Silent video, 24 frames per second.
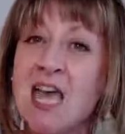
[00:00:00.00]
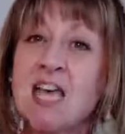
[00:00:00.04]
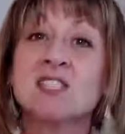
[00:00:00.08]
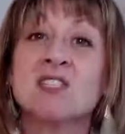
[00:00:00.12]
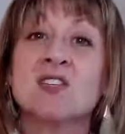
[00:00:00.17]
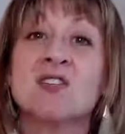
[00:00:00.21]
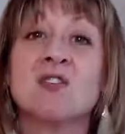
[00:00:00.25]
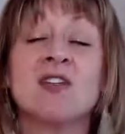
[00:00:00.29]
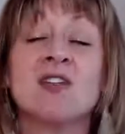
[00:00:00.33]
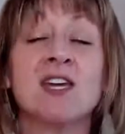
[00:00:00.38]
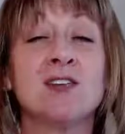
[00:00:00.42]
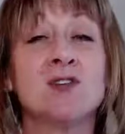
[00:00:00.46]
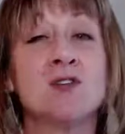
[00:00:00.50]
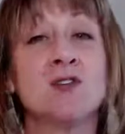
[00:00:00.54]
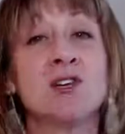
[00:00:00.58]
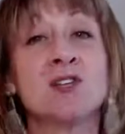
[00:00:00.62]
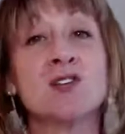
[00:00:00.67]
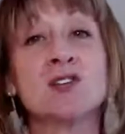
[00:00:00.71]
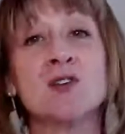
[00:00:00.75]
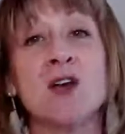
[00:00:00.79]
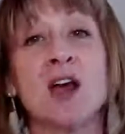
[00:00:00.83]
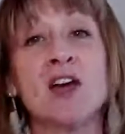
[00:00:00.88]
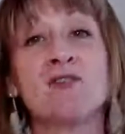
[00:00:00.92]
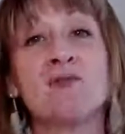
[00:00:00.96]
so that you can
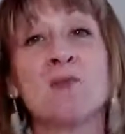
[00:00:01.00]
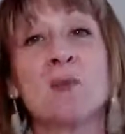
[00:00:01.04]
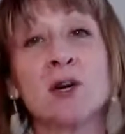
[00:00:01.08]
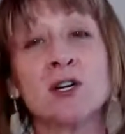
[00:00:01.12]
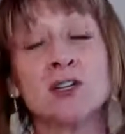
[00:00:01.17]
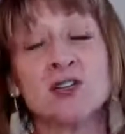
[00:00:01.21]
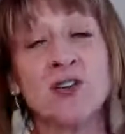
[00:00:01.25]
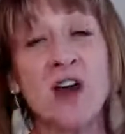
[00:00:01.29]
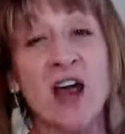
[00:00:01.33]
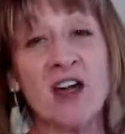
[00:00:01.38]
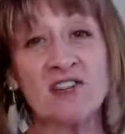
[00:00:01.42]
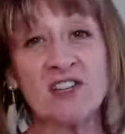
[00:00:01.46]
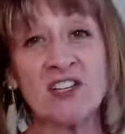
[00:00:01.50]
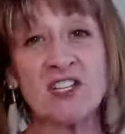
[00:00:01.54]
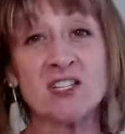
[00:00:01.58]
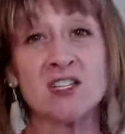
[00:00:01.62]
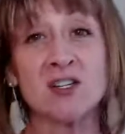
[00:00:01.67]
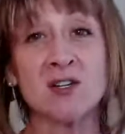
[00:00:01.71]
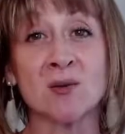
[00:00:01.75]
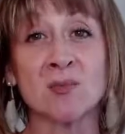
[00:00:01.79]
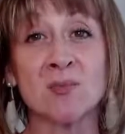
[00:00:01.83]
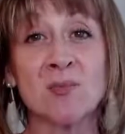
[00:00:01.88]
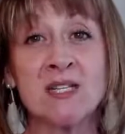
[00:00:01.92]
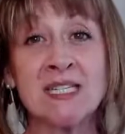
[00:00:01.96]
drive more traffic to
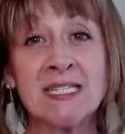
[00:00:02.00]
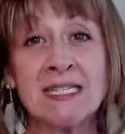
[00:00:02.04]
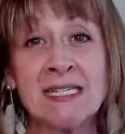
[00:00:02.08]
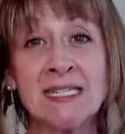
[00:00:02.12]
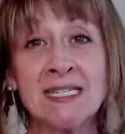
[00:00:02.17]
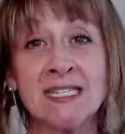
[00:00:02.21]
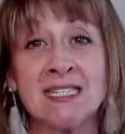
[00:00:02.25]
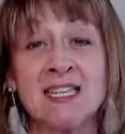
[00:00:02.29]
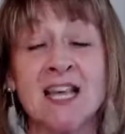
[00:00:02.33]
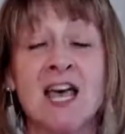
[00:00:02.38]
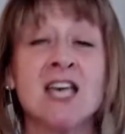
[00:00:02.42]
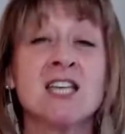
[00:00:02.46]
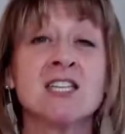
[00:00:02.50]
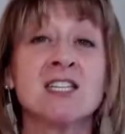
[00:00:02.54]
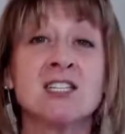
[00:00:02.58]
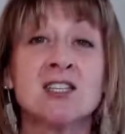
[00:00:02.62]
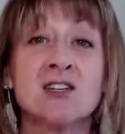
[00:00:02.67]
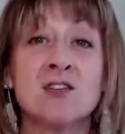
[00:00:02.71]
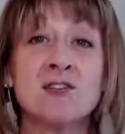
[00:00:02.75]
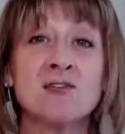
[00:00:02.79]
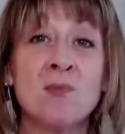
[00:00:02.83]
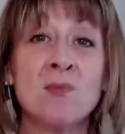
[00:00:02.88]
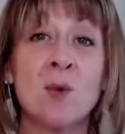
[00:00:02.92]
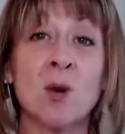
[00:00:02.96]
your business,
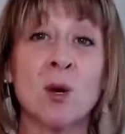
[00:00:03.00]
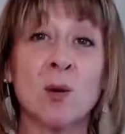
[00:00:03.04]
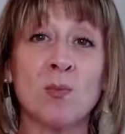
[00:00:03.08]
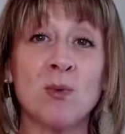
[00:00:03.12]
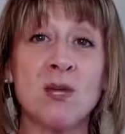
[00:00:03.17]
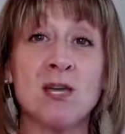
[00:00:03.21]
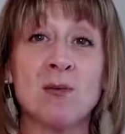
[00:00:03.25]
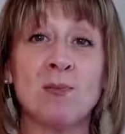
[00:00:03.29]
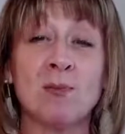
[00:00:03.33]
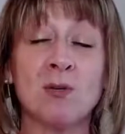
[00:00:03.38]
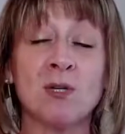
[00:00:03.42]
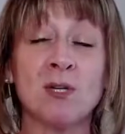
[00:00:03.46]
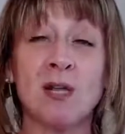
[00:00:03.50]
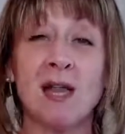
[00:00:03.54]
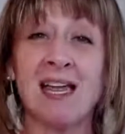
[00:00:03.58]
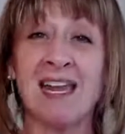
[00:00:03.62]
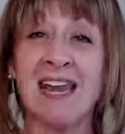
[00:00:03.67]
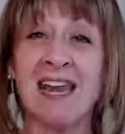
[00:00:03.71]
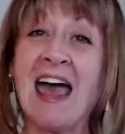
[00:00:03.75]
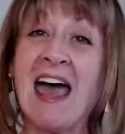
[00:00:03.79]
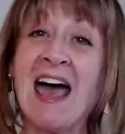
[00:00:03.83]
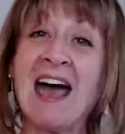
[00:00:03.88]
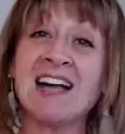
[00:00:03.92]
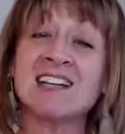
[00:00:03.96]
serve more people, and
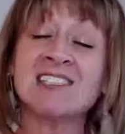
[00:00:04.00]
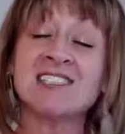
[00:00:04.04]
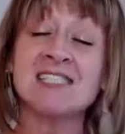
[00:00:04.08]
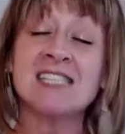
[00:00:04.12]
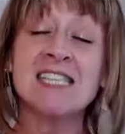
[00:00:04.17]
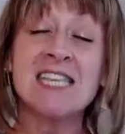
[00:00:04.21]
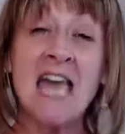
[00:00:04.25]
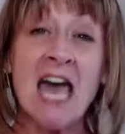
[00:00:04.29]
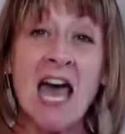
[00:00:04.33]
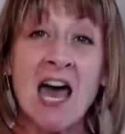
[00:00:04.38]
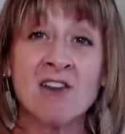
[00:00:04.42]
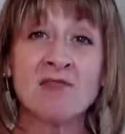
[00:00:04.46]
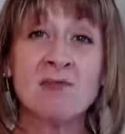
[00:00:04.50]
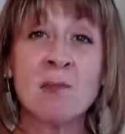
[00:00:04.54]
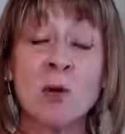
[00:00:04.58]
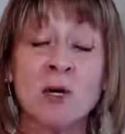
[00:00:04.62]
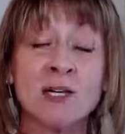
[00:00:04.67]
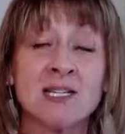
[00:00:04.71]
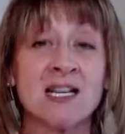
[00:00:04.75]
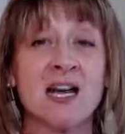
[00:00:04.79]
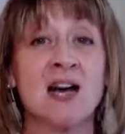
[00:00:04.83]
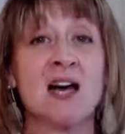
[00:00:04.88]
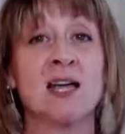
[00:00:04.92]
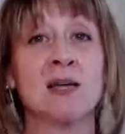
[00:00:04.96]
actually have more
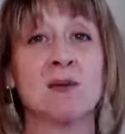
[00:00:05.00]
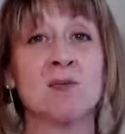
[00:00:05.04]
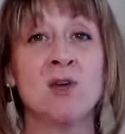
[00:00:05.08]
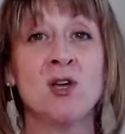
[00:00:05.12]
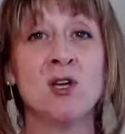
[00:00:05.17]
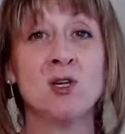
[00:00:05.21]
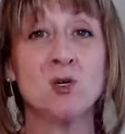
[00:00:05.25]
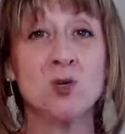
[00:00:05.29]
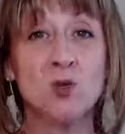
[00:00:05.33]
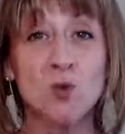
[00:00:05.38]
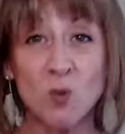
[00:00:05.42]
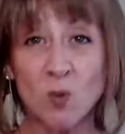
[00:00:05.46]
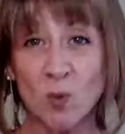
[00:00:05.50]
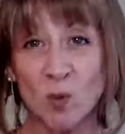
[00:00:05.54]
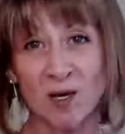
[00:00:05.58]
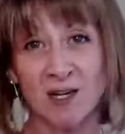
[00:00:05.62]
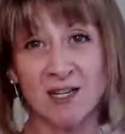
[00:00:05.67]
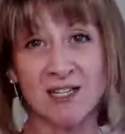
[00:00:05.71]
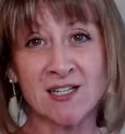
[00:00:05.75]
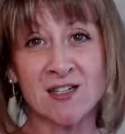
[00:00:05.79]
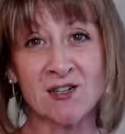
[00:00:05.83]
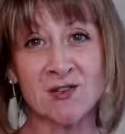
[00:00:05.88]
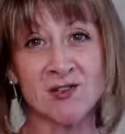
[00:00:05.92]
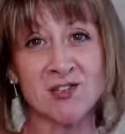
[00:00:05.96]
time to work
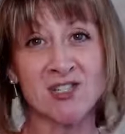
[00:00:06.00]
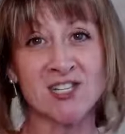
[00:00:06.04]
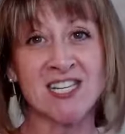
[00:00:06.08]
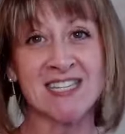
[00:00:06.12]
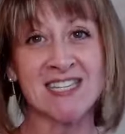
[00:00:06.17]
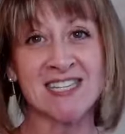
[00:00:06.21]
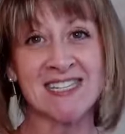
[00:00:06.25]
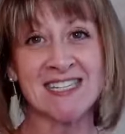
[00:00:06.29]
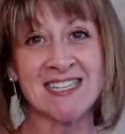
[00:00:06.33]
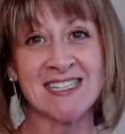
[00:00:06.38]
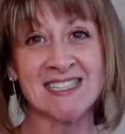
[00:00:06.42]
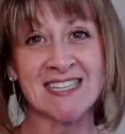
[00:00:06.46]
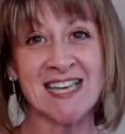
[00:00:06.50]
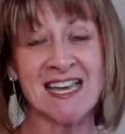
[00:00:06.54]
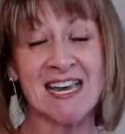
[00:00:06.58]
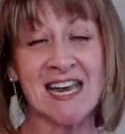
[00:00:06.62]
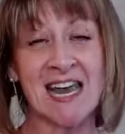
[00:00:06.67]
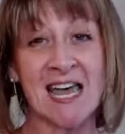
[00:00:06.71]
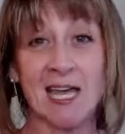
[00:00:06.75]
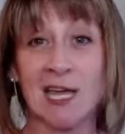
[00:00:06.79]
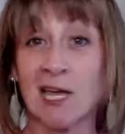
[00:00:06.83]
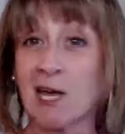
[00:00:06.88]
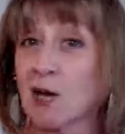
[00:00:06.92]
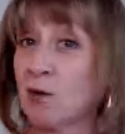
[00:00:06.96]
in your genius and
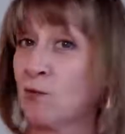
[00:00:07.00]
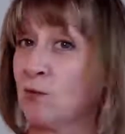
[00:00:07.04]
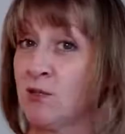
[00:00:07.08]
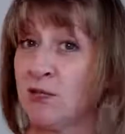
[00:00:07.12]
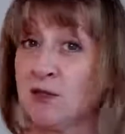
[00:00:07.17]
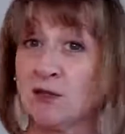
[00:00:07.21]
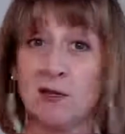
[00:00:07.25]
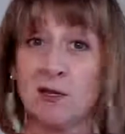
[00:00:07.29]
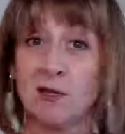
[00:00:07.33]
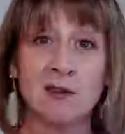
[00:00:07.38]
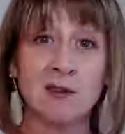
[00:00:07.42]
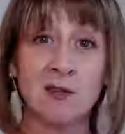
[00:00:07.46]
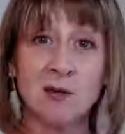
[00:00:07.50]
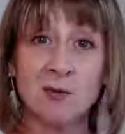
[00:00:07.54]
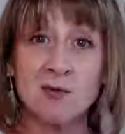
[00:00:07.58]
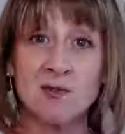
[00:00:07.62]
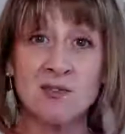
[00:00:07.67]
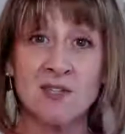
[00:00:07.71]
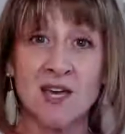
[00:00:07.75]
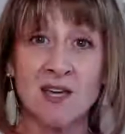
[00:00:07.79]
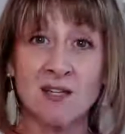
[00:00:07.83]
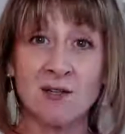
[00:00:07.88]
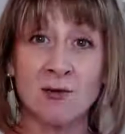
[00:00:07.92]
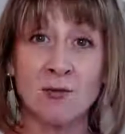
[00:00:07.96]
hang out with those
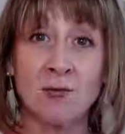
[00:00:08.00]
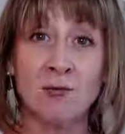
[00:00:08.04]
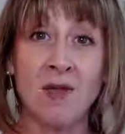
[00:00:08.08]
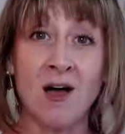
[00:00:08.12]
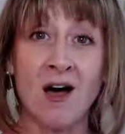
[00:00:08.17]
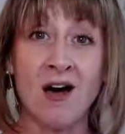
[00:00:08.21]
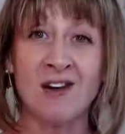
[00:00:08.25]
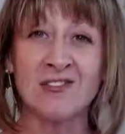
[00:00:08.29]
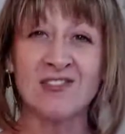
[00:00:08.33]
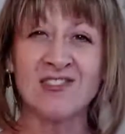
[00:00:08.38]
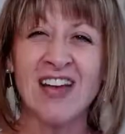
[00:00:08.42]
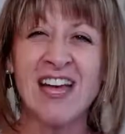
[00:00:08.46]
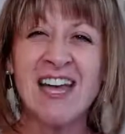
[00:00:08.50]
that you love.